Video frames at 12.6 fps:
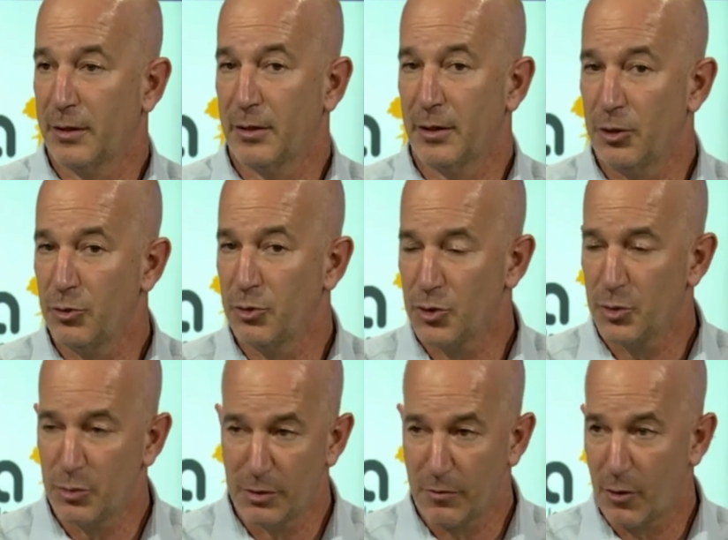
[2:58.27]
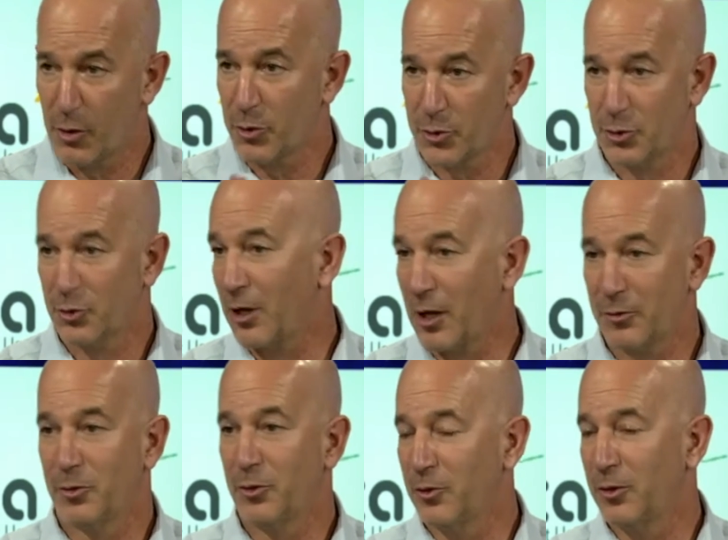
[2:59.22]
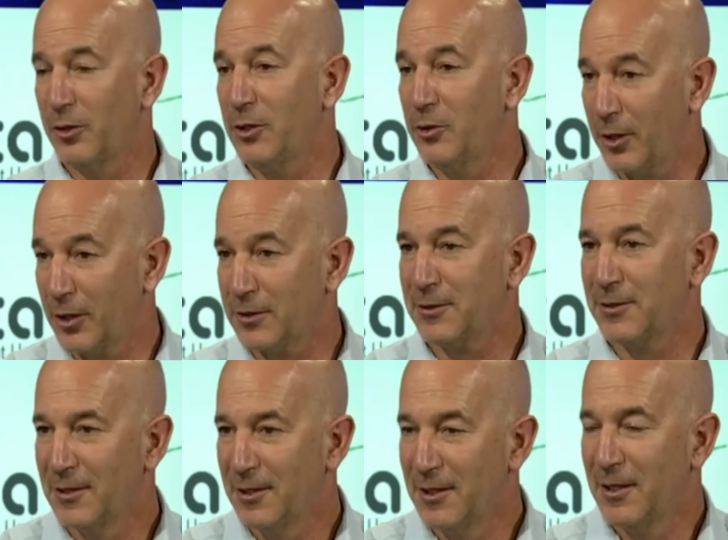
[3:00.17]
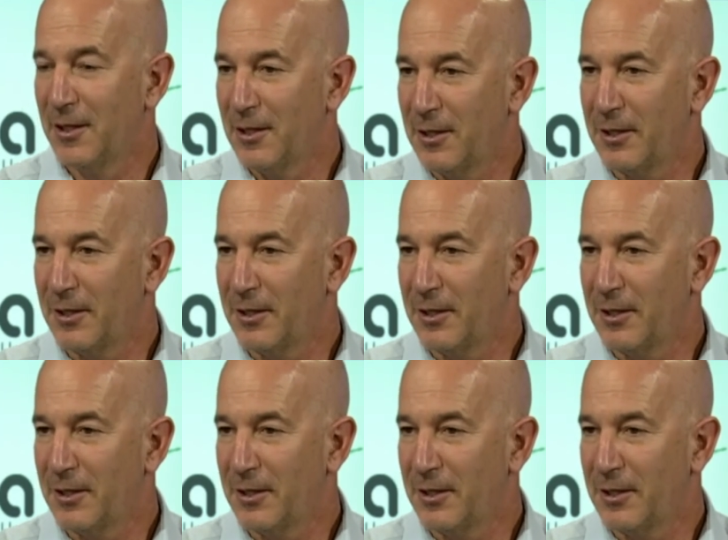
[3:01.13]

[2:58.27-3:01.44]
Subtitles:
they used to be focused on how to go to the U.S. and